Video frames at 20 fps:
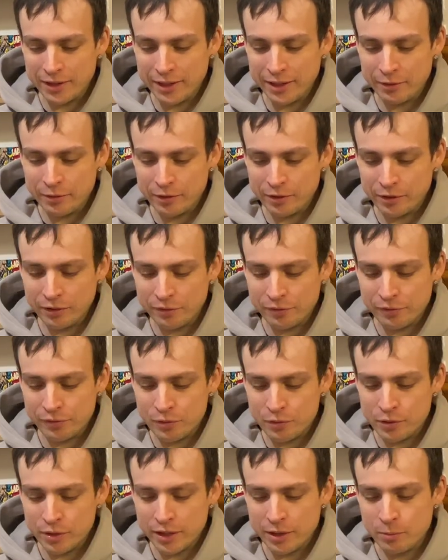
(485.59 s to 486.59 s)
Now we're on the
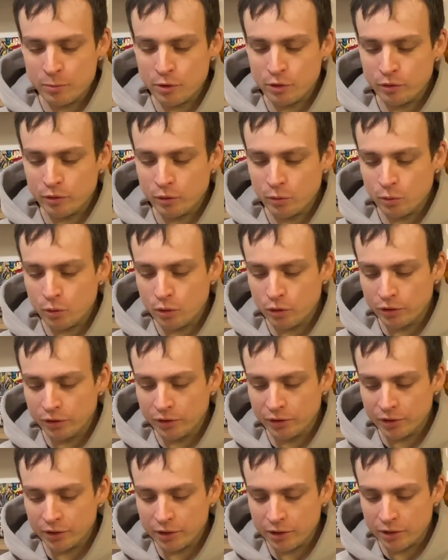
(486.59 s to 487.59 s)
40 more rewards
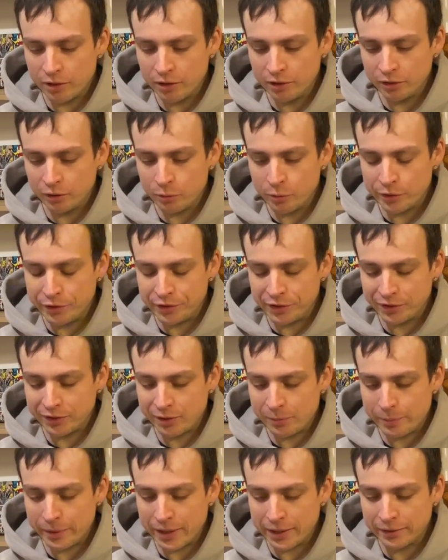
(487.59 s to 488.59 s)
to go, so we're just
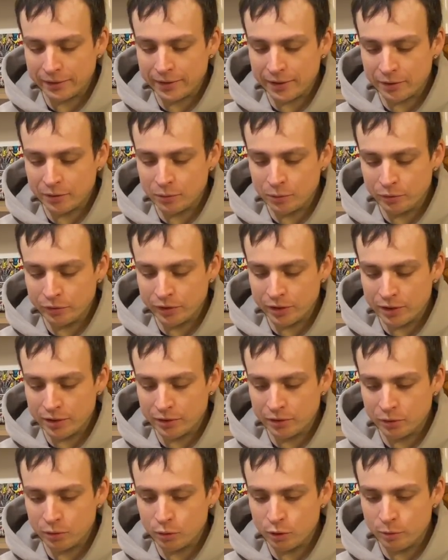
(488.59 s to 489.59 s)
about done with the
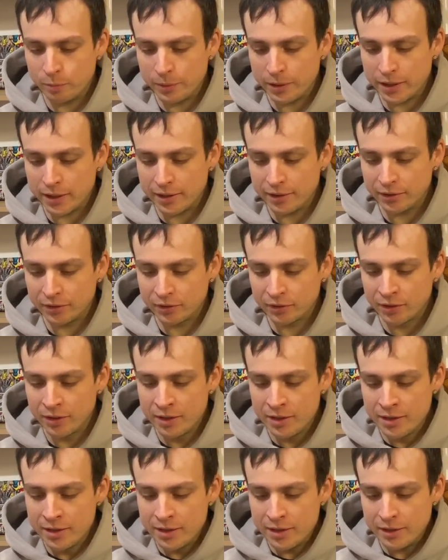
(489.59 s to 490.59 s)
tour pass.
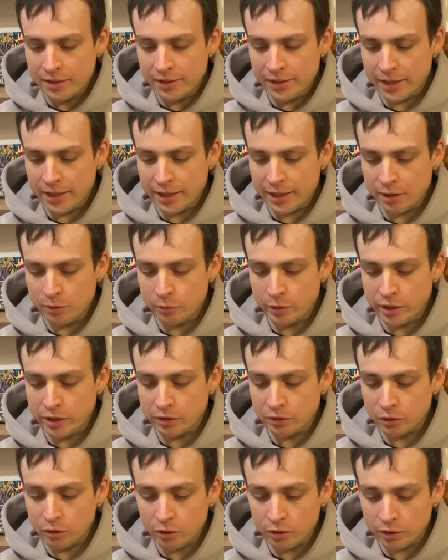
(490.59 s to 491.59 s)
Now we
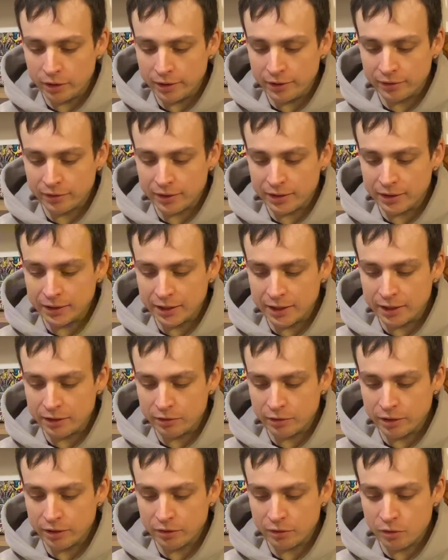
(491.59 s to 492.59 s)
do got this
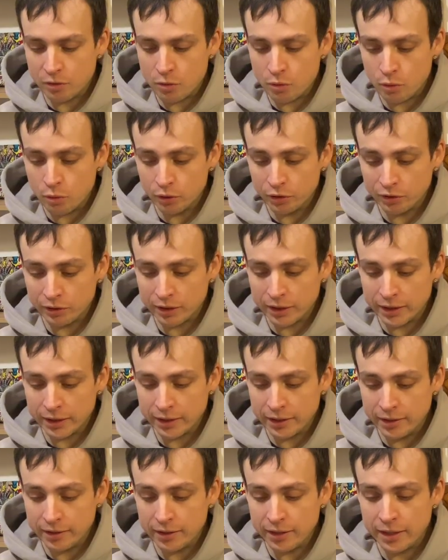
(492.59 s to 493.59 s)
Galarian Corsola
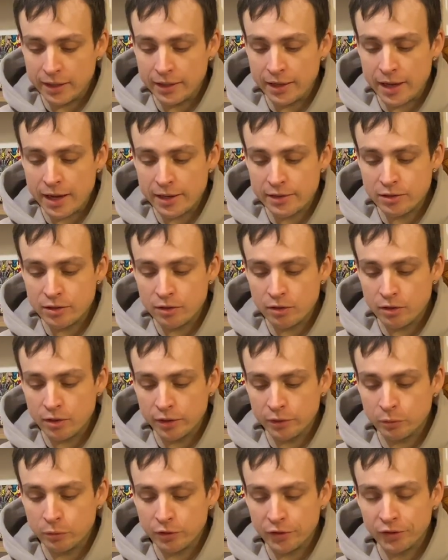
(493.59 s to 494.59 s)
here, and as you
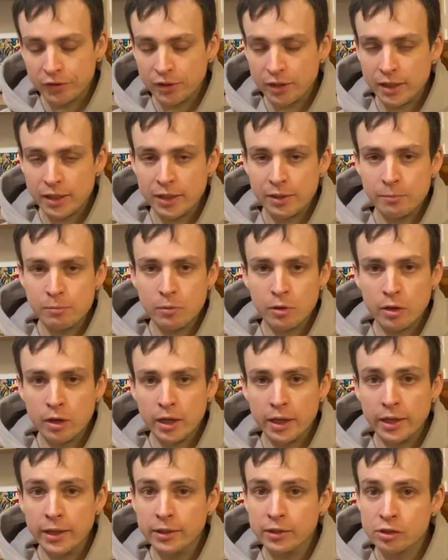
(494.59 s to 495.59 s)
guys would have seen in
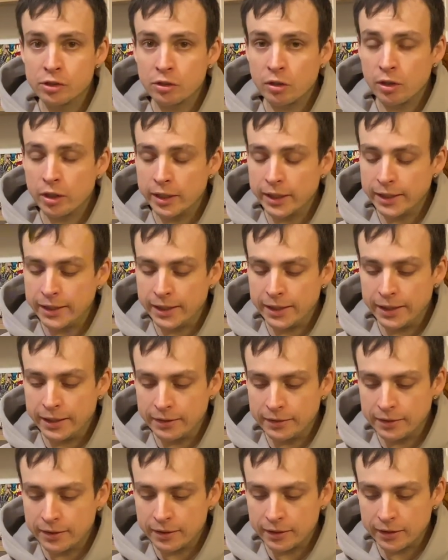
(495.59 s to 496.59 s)
my shiny
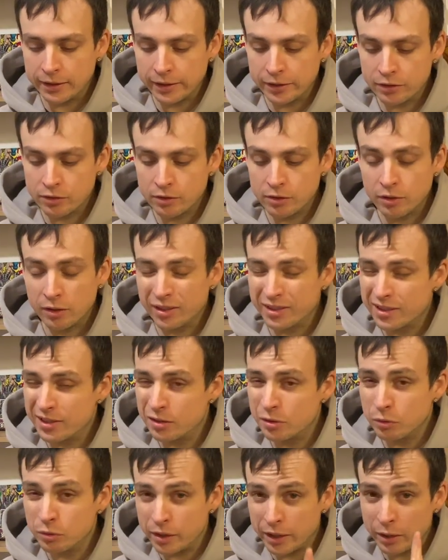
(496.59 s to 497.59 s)
needed collection, I
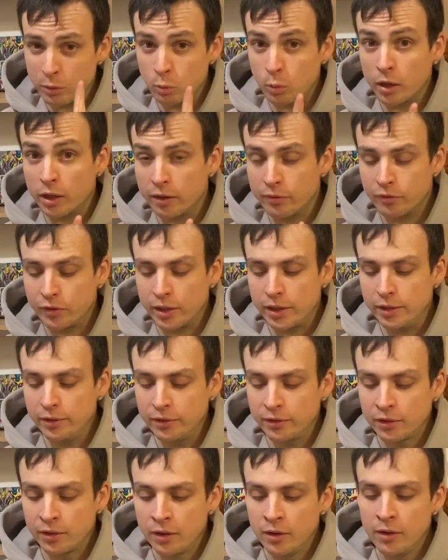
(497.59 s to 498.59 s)
still need one of
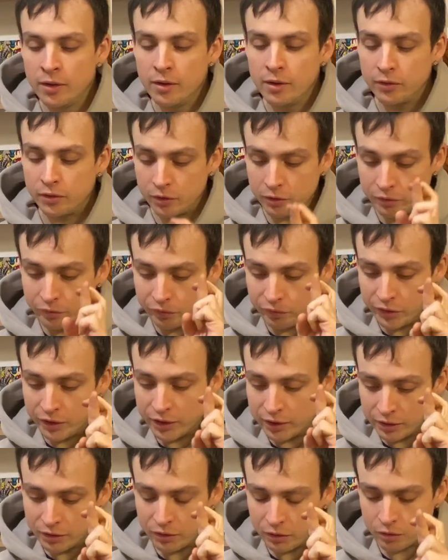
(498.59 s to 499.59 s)
these. So
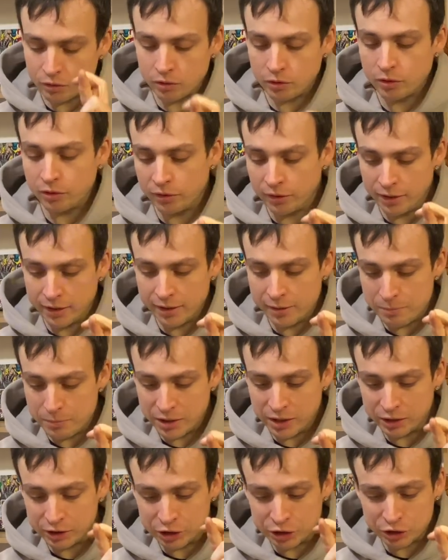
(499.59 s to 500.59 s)
fingers crossed it can be
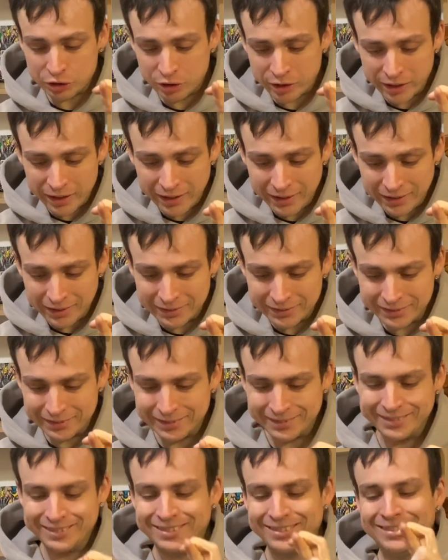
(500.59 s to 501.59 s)
a shiny,
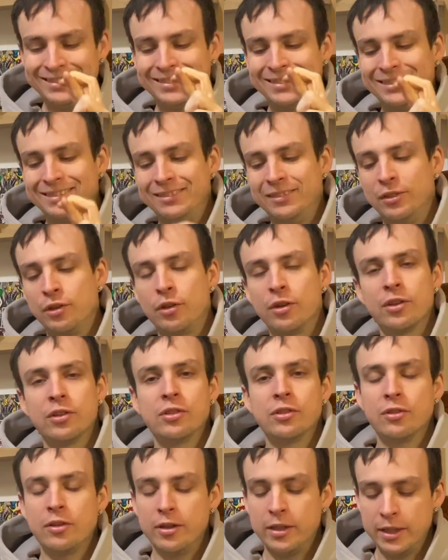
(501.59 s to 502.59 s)
not a
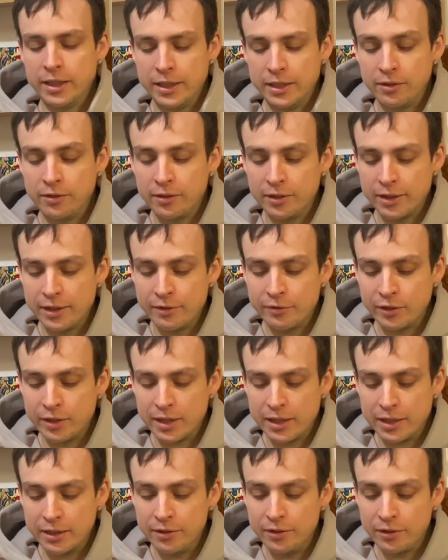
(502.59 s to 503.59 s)
shiny, and not even a
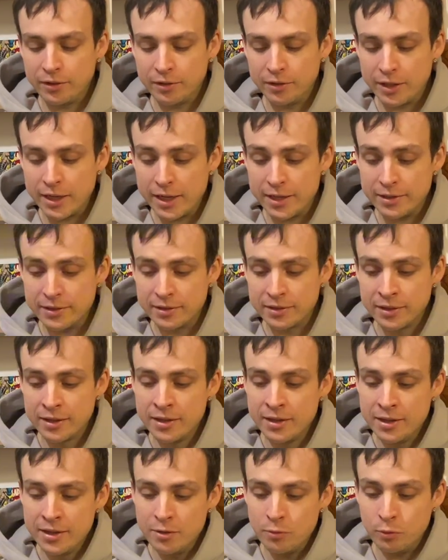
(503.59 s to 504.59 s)
hundo, as
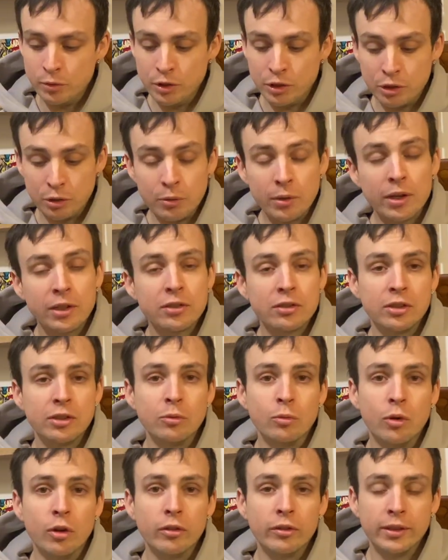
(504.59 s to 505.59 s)
we do actually
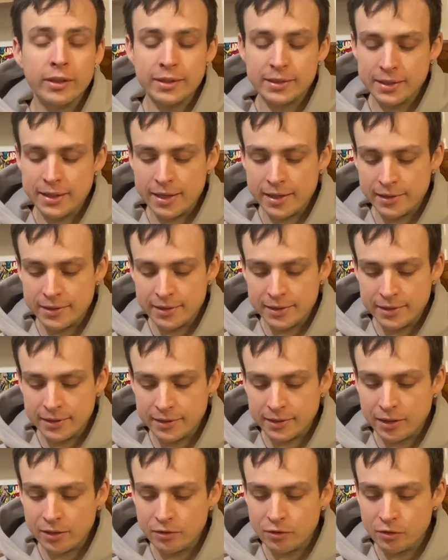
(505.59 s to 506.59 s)
want this at
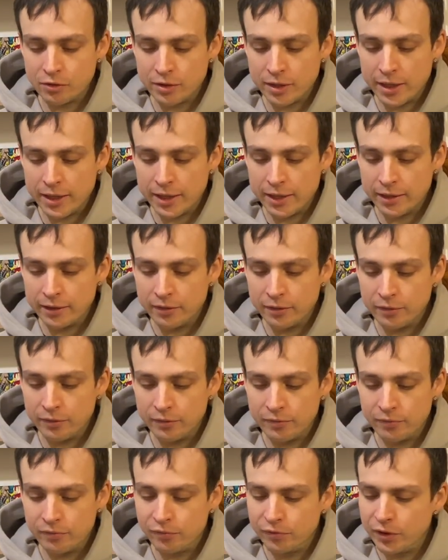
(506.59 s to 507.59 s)

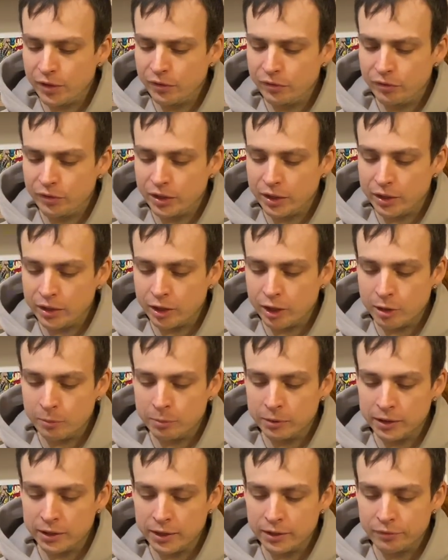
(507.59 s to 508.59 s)
650, I
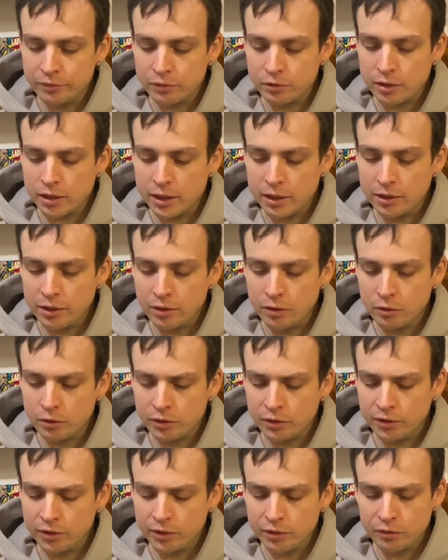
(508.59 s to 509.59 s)
believe, for a hundo, or
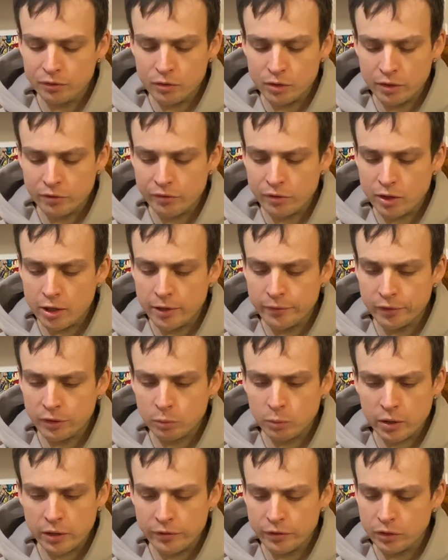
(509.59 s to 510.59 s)
645, it's
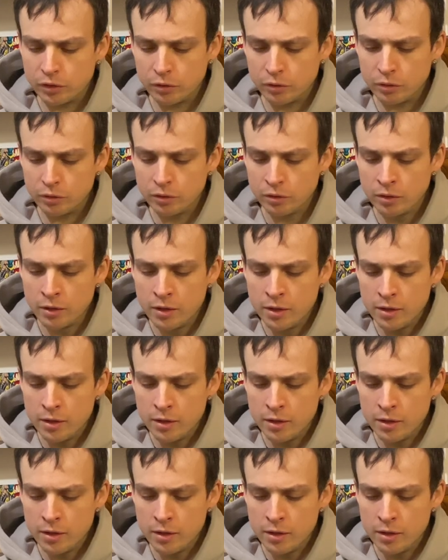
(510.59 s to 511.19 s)
one of the two.